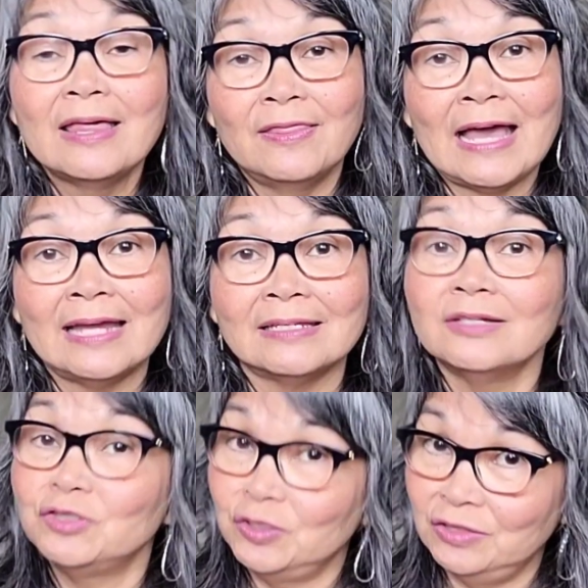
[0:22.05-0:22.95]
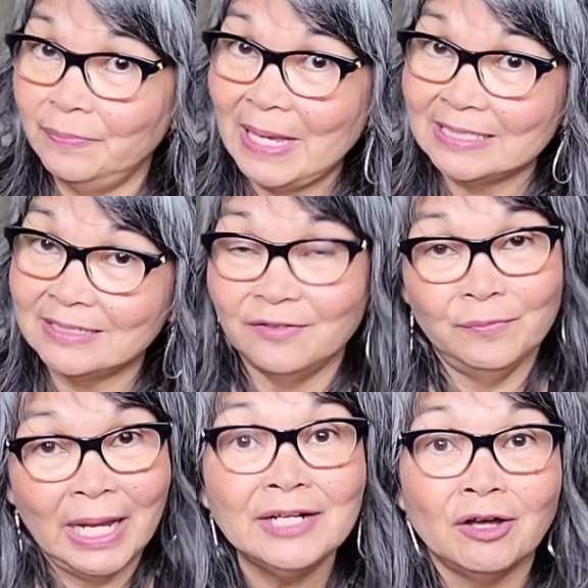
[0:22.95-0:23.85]
that, to the best of
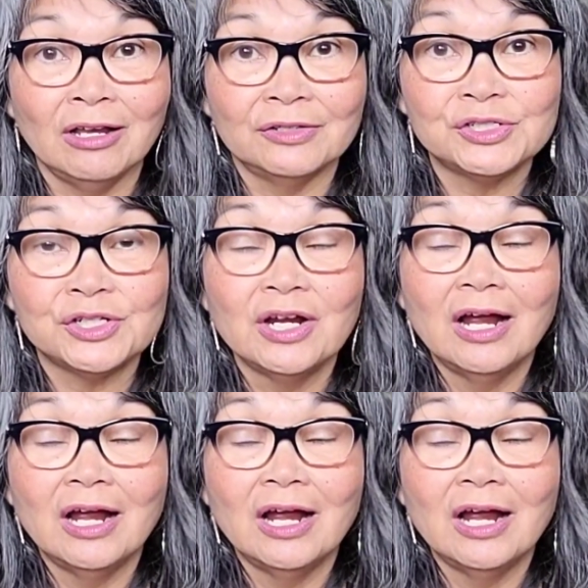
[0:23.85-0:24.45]
my knowledge,